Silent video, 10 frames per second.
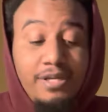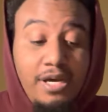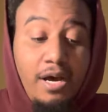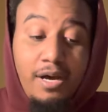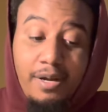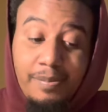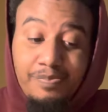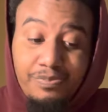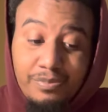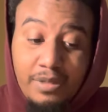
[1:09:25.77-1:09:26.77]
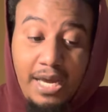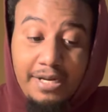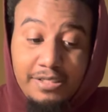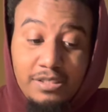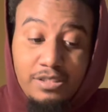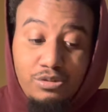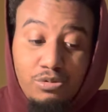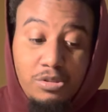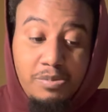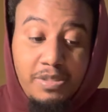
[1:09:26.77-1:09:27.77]
Honestly,
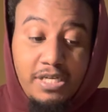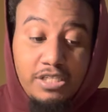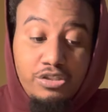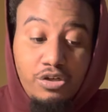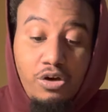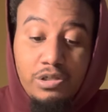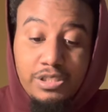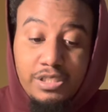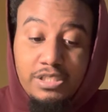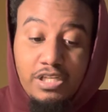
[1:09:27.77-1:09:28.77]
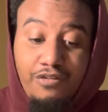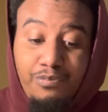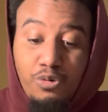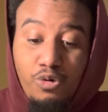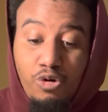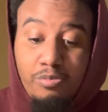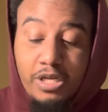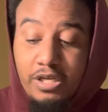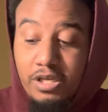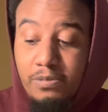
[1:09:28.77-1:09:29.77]
truly, because you're causing yourself more harm
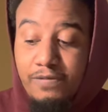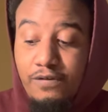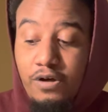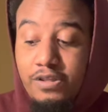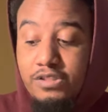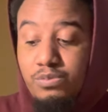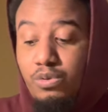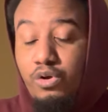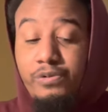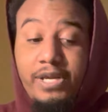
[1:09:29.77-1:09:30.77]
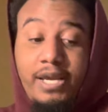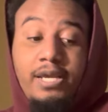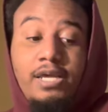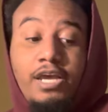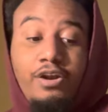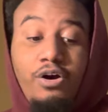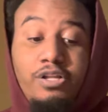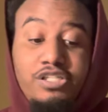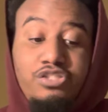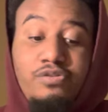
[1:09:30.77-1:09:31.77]
than good with all this worrying and all
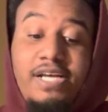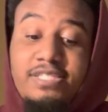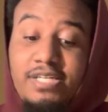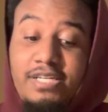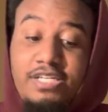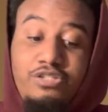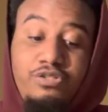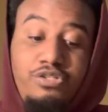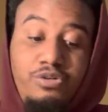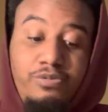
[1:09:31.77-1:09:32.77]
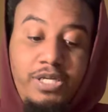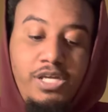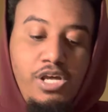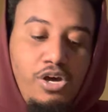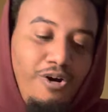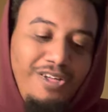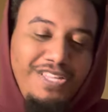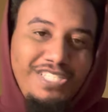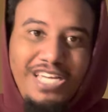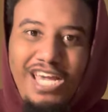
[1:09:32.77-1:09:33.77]
this stressing that you're doing, all
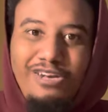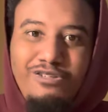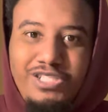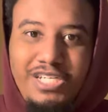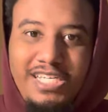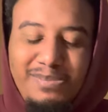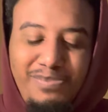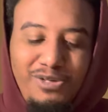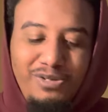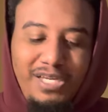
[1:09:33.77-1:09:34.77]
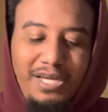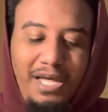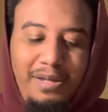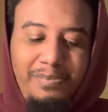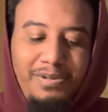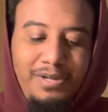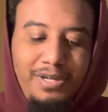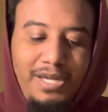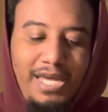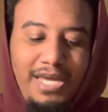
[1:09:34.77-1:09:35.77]
this energy that's building up.
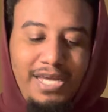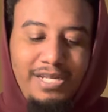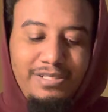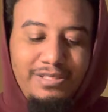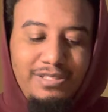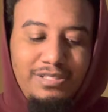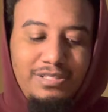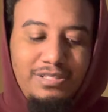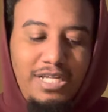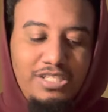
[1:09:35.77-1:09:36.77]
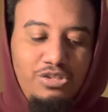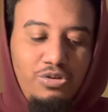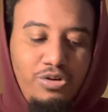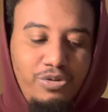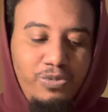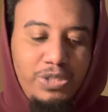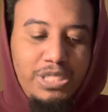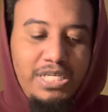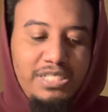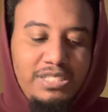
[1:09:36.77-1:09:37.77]
And that you're going to
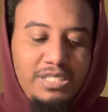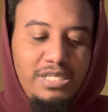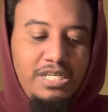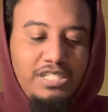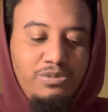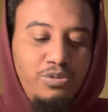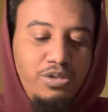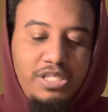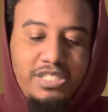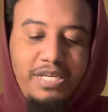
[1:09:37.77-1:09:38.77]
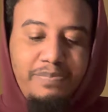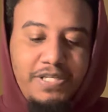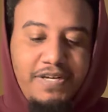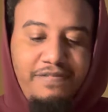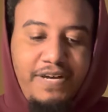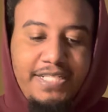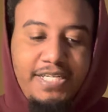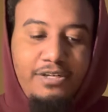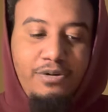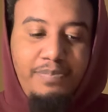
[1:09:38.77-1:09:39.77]
release is really deeply
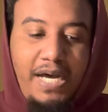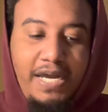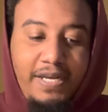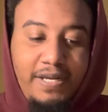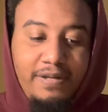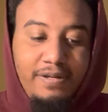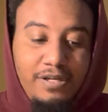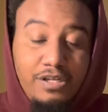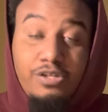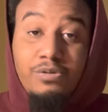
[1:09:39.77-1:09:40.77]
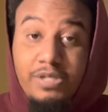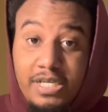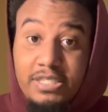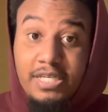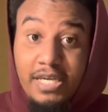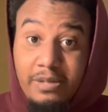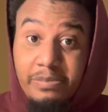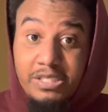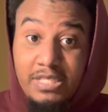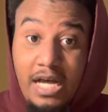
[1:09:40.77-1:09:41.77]
affecting your body, you need to get a
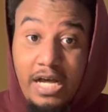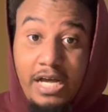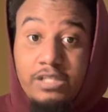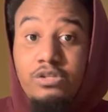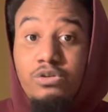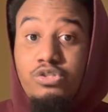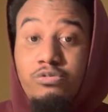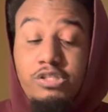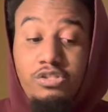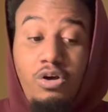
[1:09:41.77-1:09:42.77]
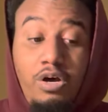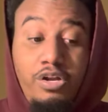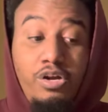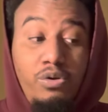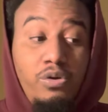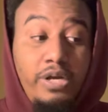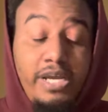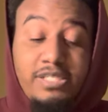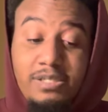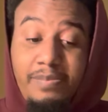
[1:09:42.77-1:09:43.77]
massage, go to a sauna, or
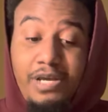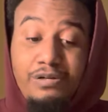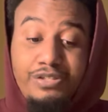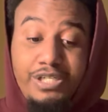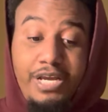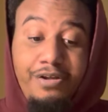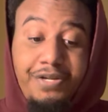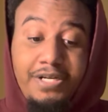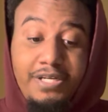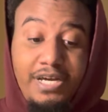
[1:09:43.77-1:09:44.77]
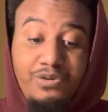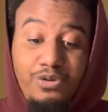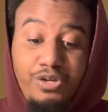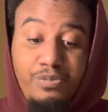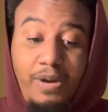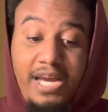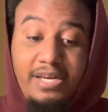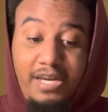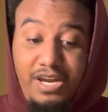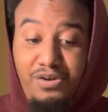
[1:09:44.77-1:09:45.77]
get some energy healing done on you right
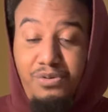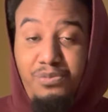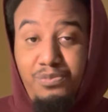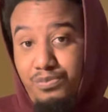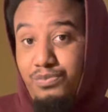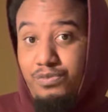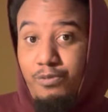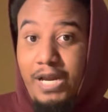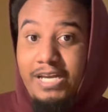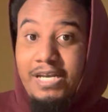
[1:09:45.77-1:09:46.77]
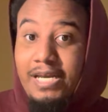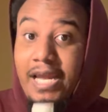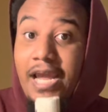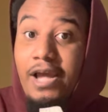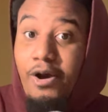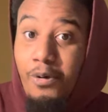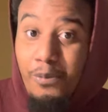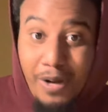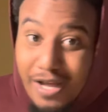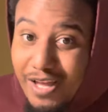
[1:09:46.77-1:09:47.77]
now. Right
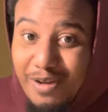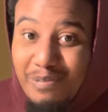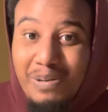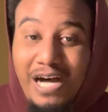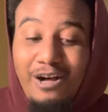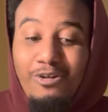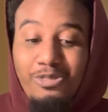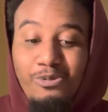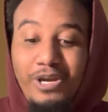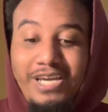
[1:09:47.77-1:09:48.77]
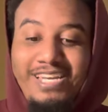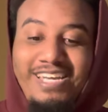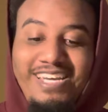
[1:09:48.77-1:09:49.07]
now, pile three.